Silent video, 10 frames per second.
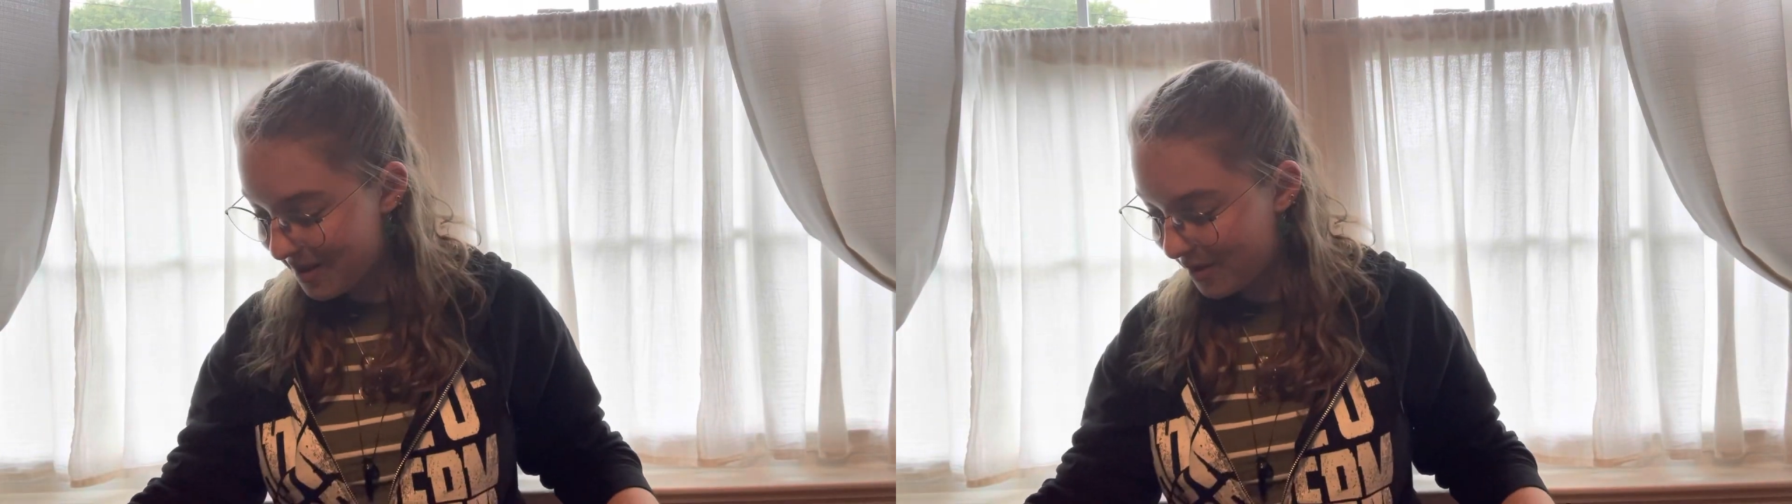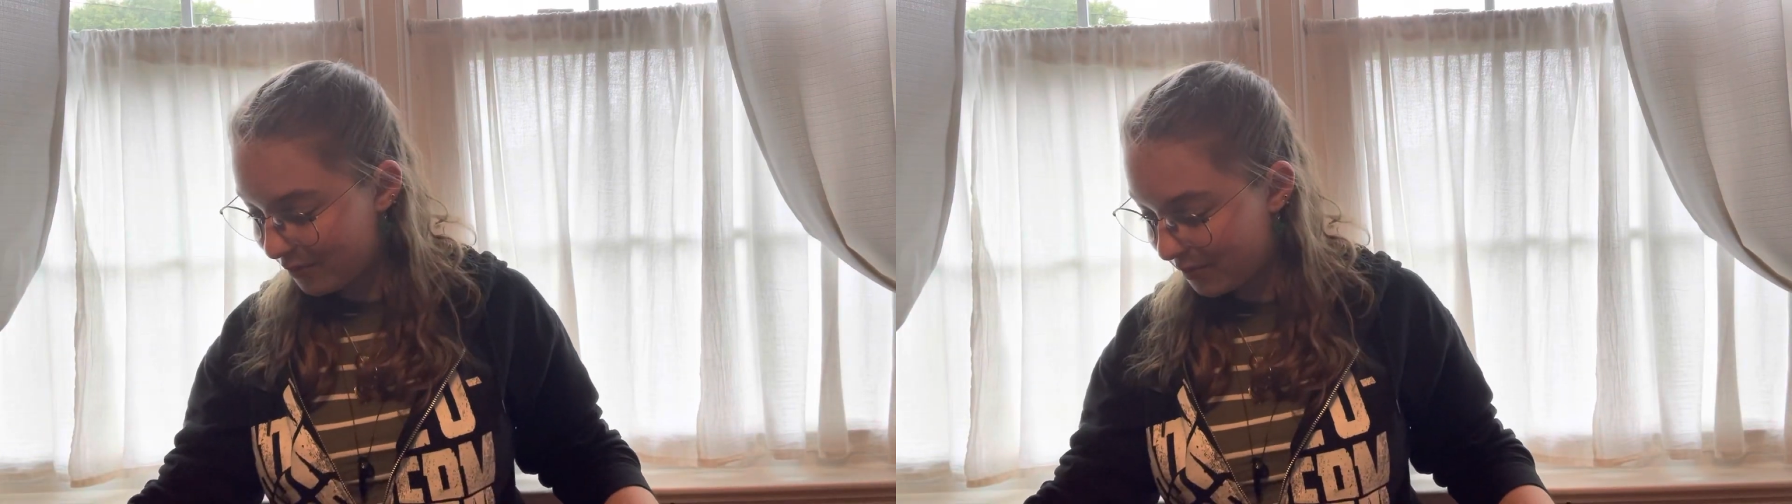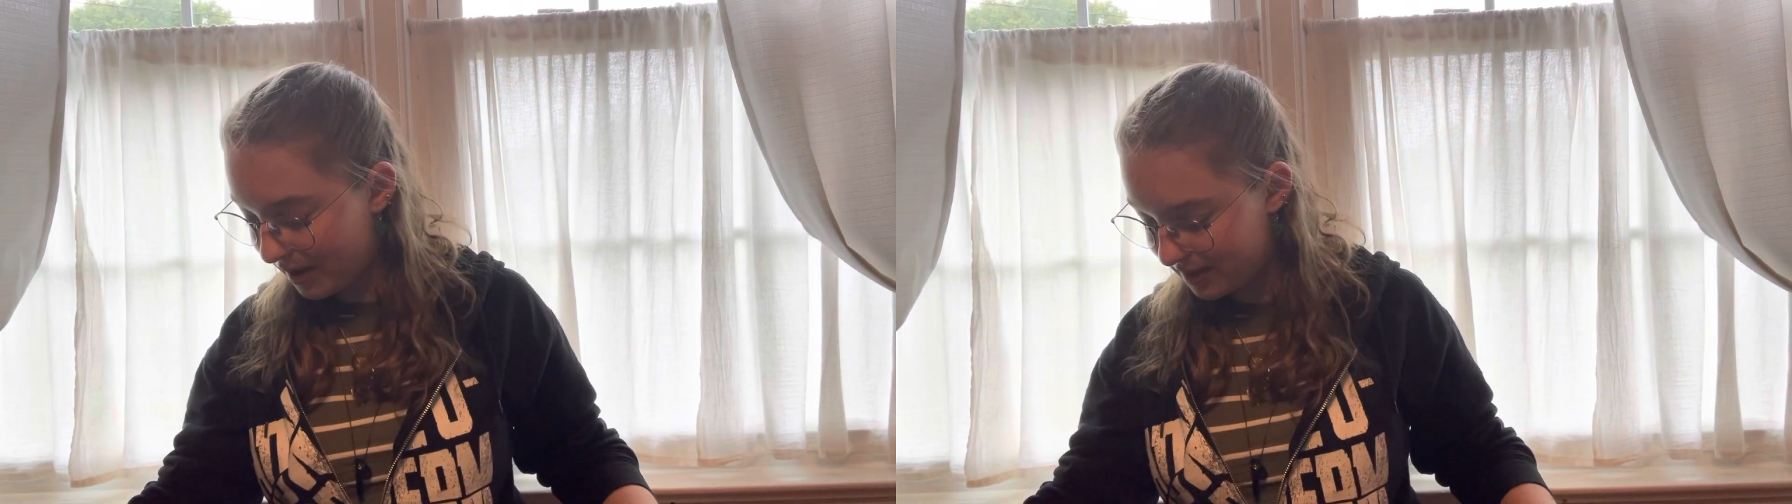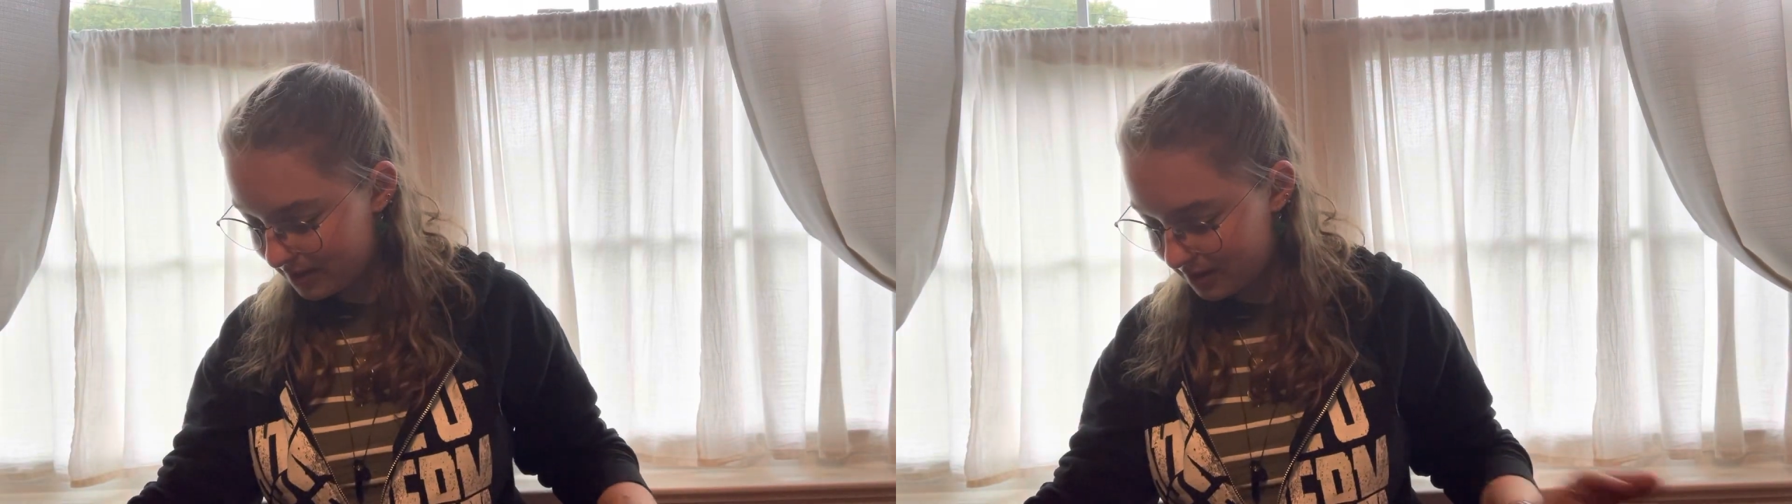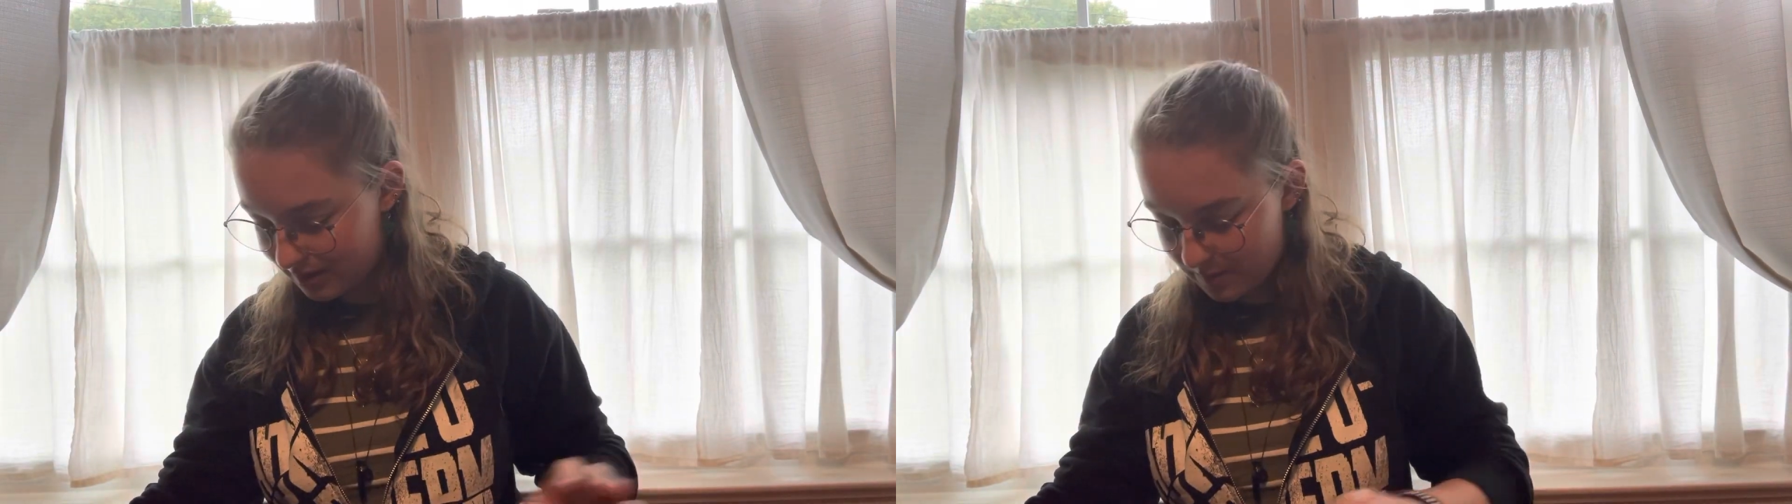But
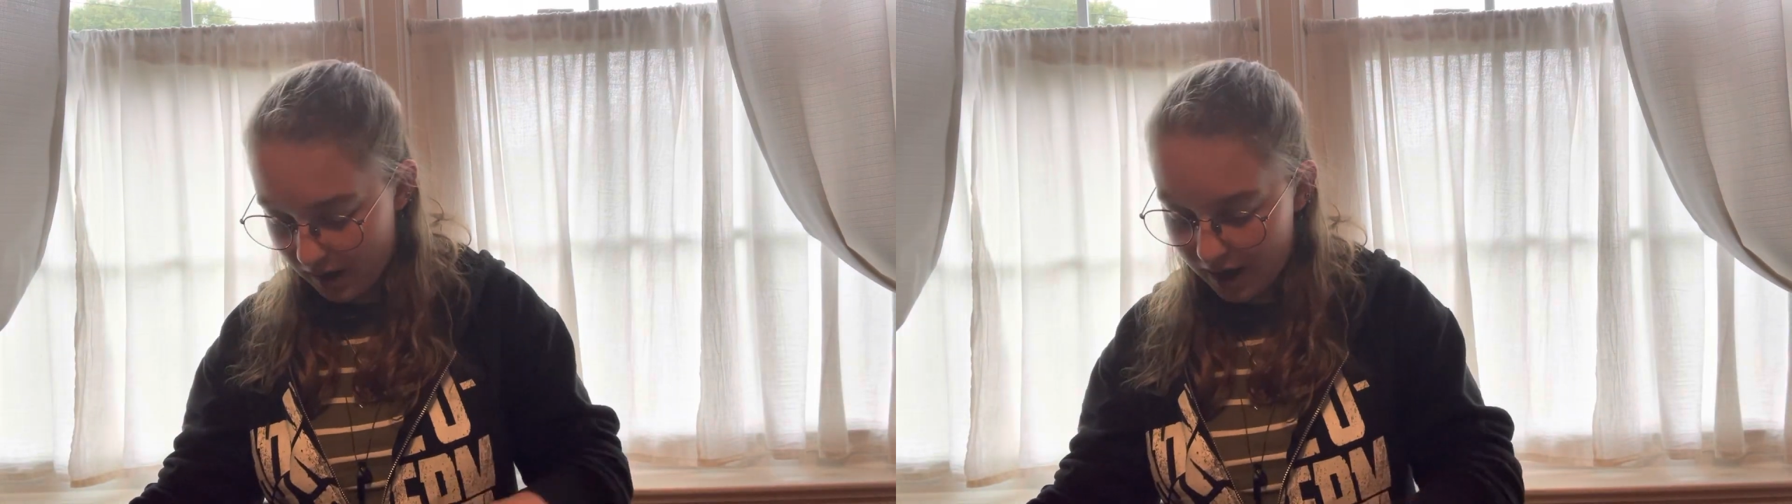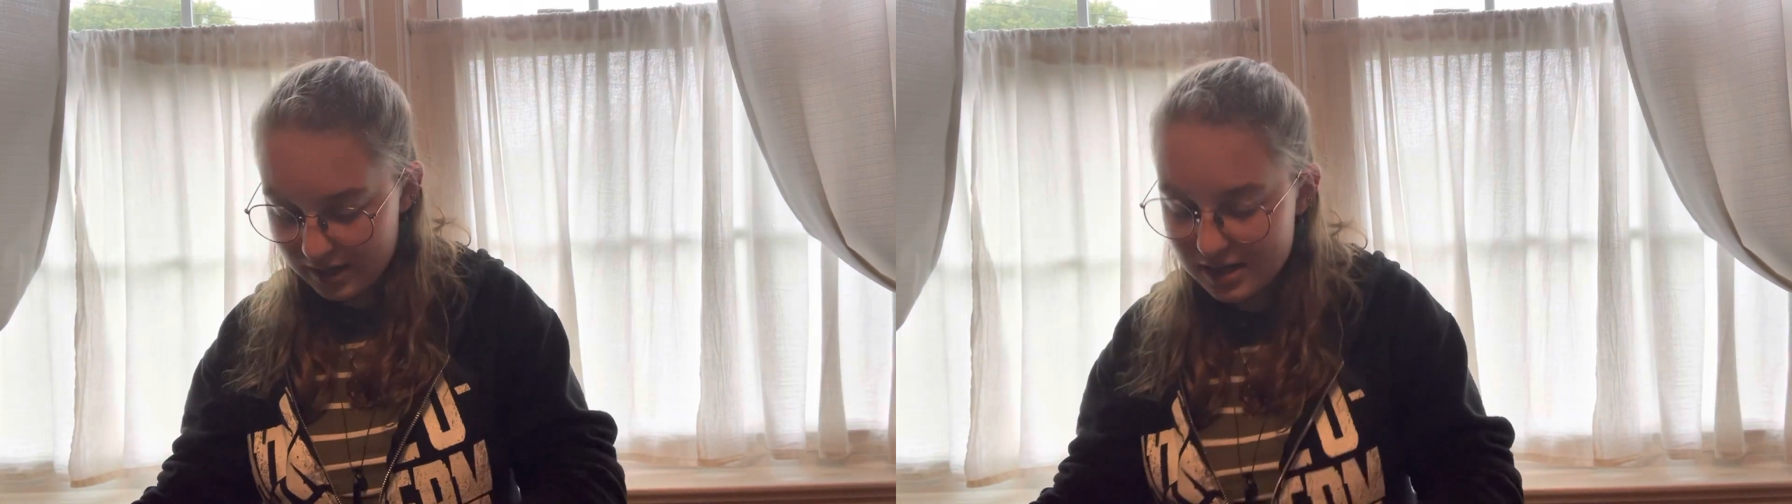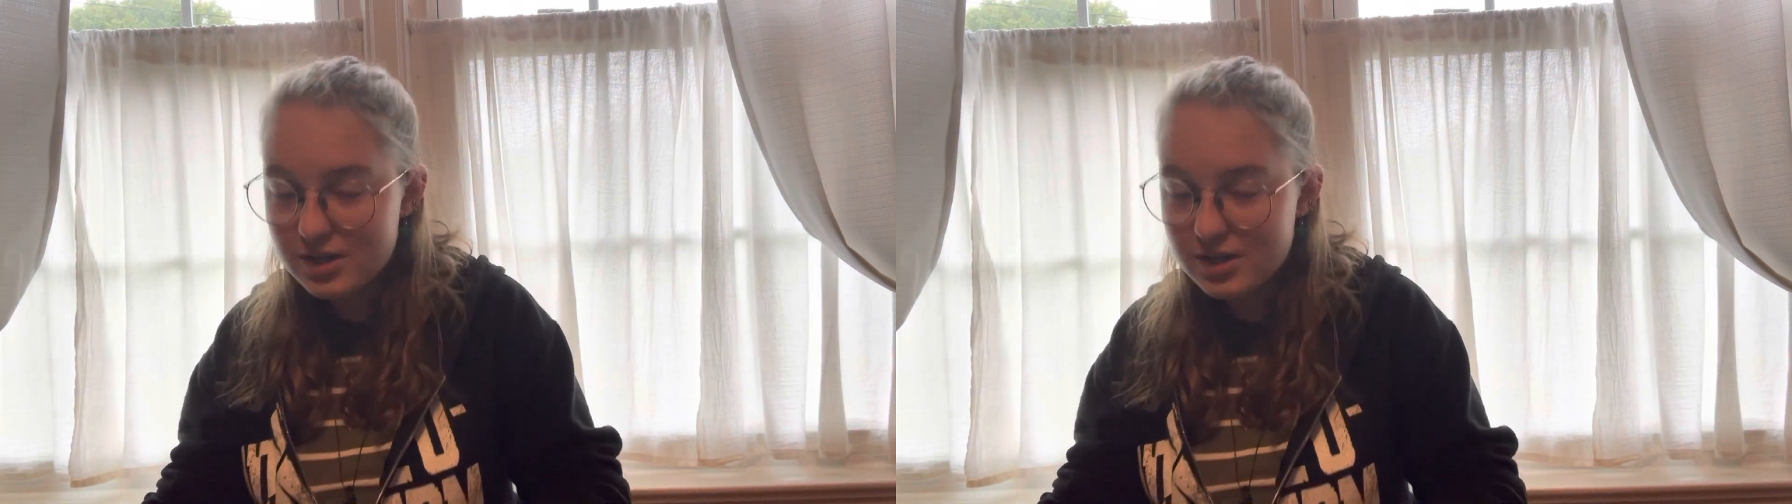the body